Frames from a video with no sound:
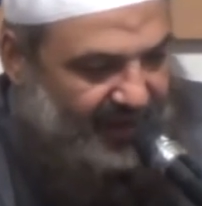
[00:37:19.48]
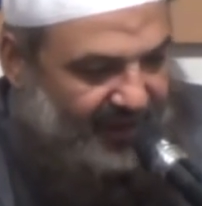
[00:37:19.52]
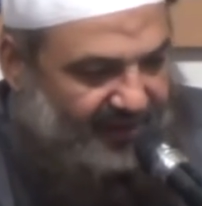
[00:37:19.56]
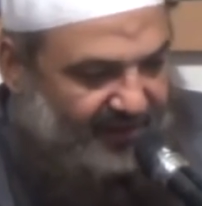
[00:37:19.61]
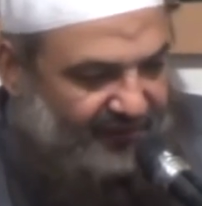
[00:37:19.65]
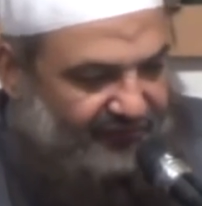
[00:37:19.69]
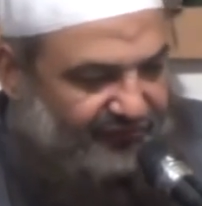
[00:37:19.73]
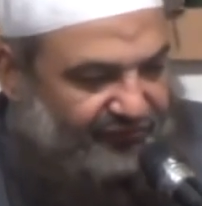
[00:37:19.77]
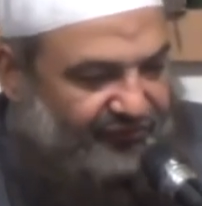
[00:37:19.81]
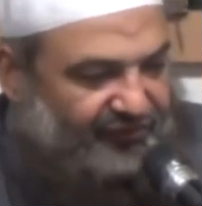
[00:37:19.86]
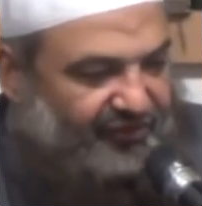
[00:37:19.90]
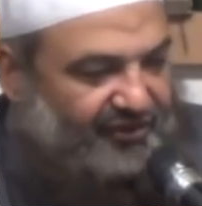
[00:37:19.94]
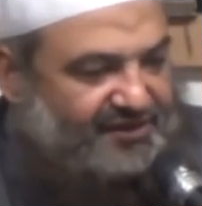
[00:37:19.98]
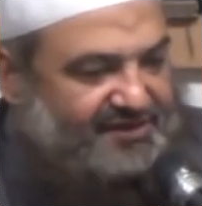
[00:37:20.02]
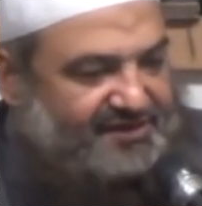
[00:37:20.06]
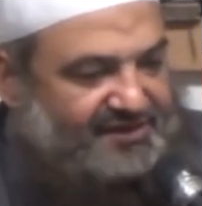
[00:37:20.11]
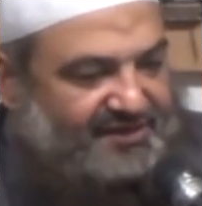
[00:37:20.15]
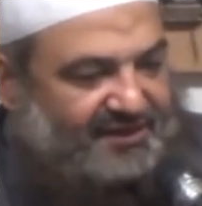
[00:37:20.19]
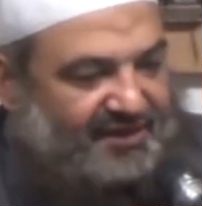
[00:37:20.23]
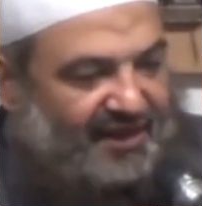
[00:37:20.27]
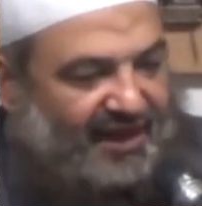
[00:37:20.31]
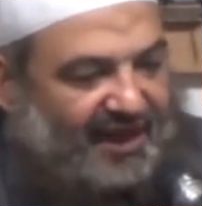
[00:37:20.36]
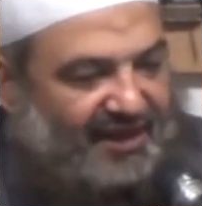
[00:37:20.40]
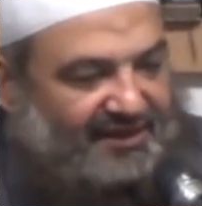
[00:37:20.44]
And the
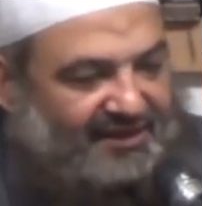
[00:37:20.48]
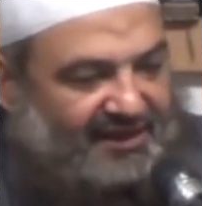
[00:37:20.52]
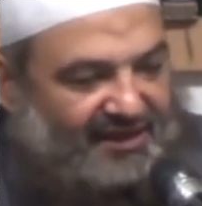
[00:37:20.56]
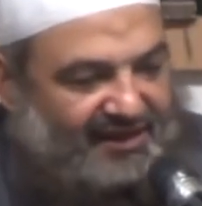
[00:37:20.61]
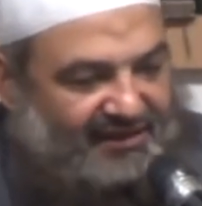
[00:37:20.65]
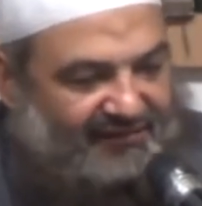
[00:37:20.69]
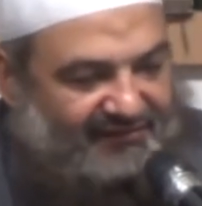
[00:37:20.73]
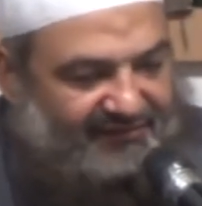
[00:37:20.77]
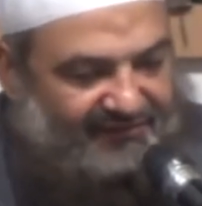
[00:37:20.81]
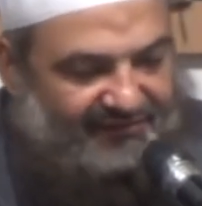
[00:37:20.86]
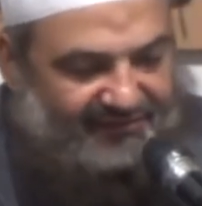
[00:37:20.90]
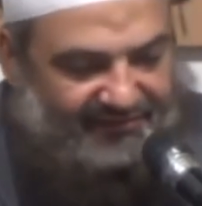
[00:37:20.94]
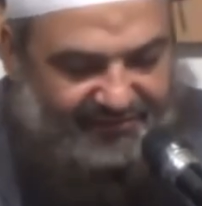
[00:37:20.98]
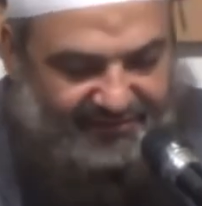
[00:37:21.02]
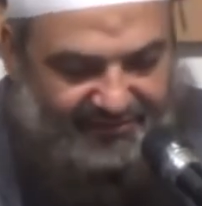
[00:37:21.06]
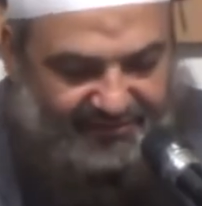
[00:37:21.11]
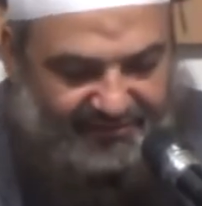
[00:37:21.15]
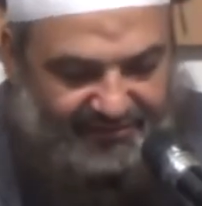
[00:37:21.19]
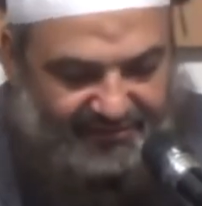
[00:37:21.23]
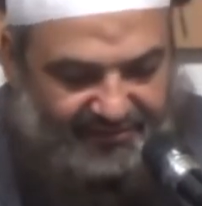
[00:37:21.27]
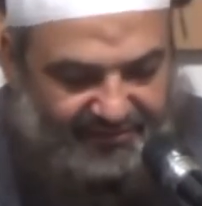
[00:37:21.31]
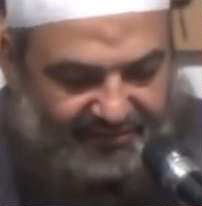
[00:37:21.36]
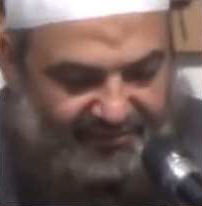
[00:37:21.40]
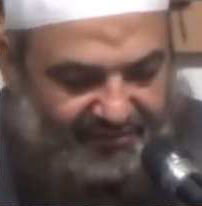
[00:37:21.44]
first hadith
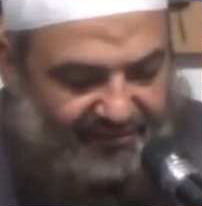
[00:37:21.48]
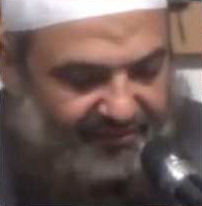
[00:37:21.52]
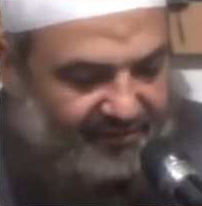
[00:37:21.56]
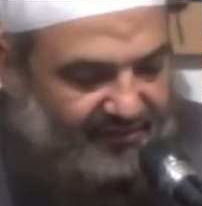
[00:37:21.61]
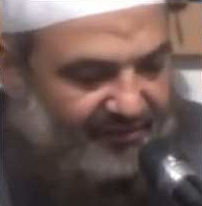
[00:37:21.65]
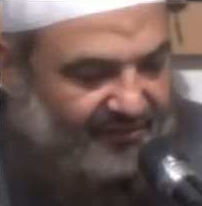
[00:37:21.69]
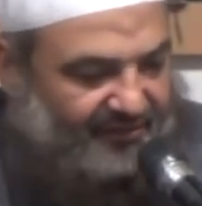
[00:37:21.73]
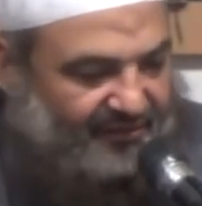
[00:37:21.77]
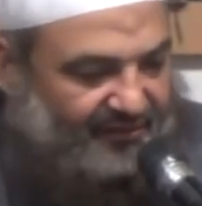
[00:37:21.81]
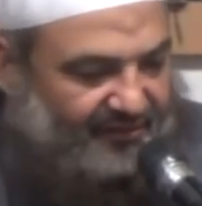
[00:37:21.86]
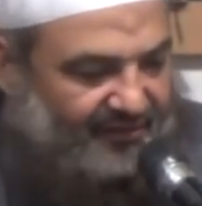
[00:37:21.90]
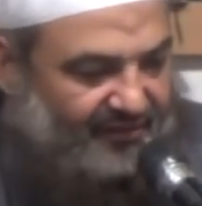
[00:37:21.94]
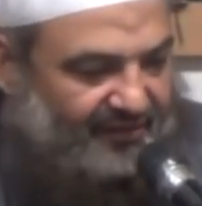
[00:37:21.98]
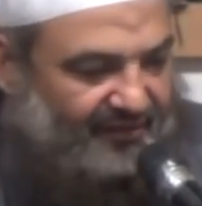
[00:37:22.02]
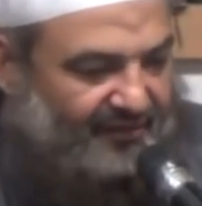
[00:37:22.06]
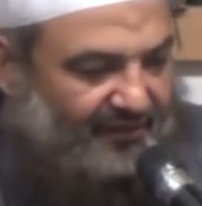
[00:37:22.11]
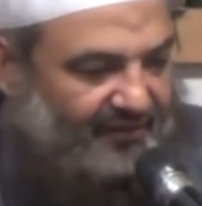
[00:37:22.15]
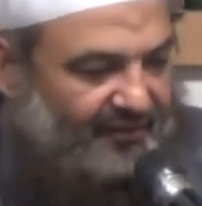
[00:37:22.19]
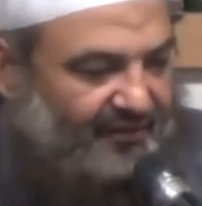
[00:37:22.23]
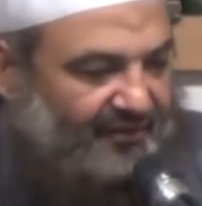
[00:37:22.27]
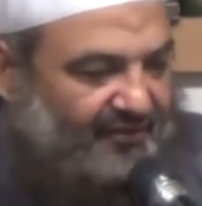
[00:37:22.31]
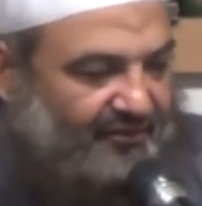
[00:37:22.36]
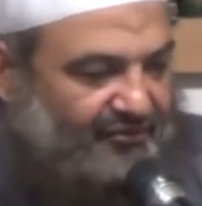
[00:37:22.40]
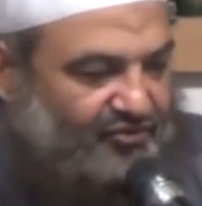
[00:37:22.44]

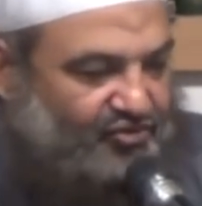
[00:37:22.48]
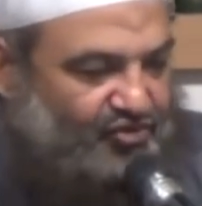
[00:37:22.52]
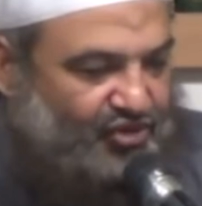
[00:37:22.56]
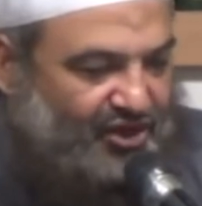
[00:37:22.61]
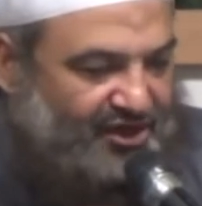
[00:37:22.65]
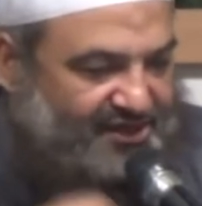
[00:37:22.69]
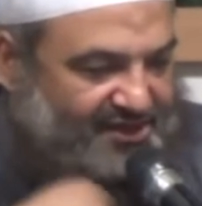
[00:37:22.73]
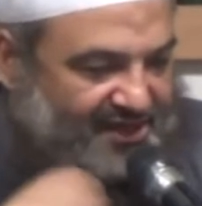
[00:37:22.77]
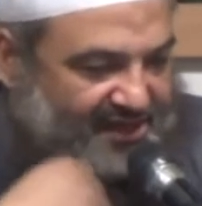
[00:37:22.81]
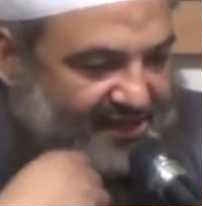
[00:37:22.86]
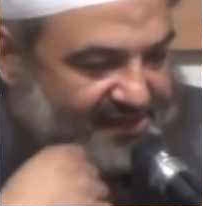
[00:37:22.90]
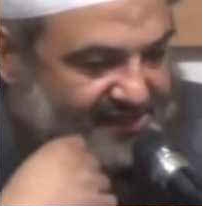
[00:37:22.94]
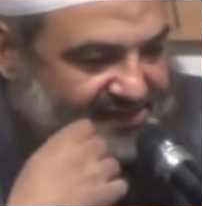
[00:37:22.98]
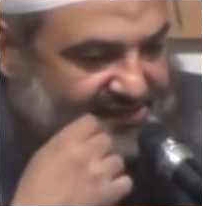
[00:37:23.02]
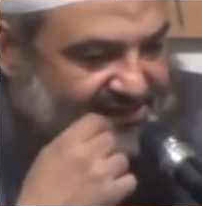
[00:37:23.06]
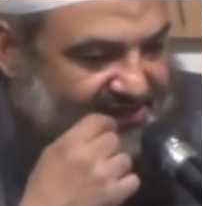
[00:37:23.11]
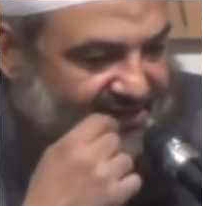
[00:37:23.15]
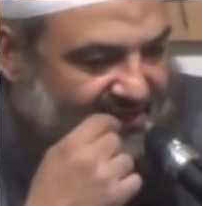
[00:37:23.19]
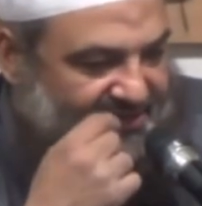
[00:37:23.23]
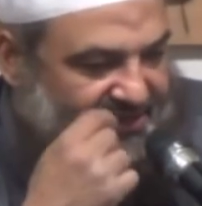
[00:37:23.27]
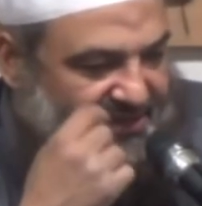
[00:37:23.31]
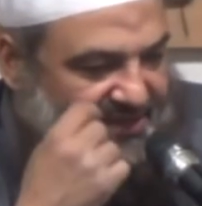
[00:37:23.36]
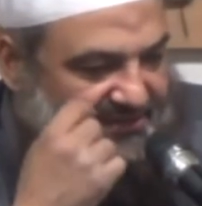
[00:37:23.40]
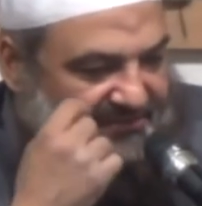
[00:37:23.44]

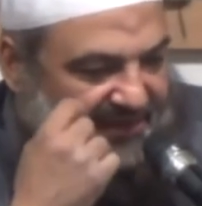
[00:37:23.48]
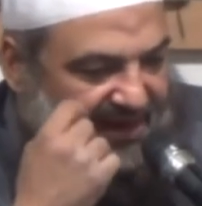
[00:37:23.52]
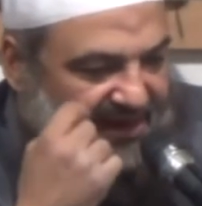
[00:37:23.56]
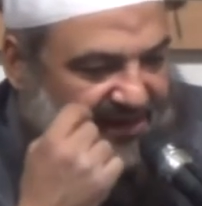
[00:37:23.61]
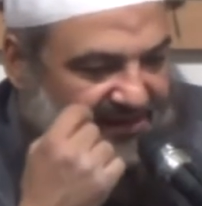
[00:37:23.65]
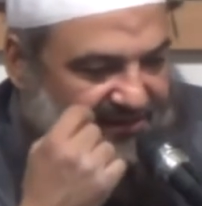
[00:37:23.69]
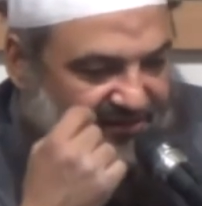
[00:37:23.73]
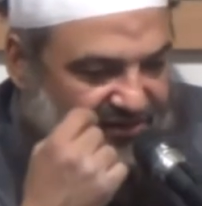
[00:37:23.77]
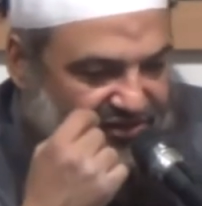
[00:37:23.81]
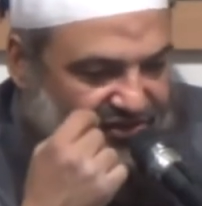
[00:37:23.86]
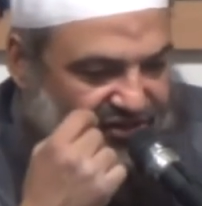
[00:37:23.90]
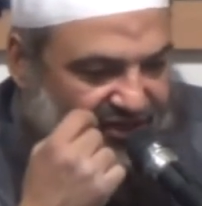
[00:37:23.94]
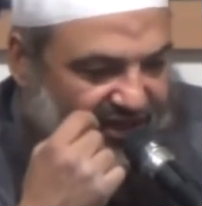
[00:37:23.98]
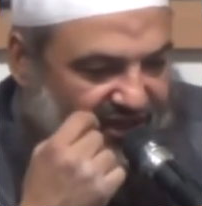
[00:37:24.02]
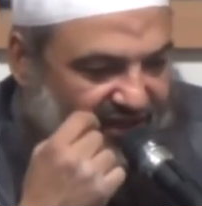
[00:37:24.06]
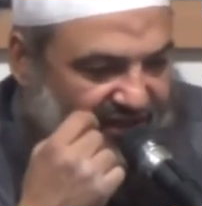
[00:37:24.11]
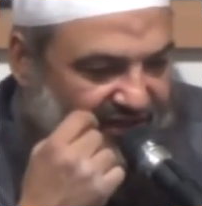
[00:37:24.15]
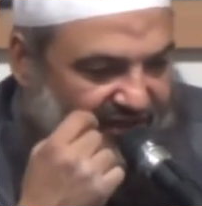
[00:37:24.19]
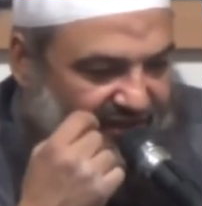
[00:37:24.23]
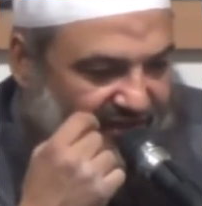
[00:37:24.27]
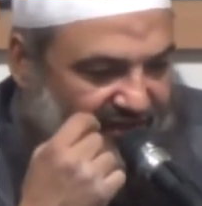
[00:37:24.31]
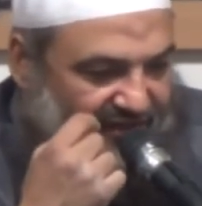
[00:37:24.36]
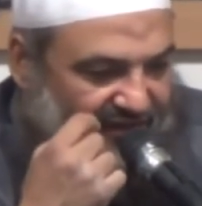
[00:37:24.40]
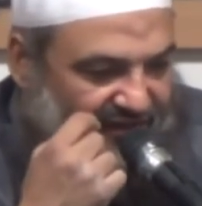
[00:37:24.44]
treatise that he made, the Sheikh,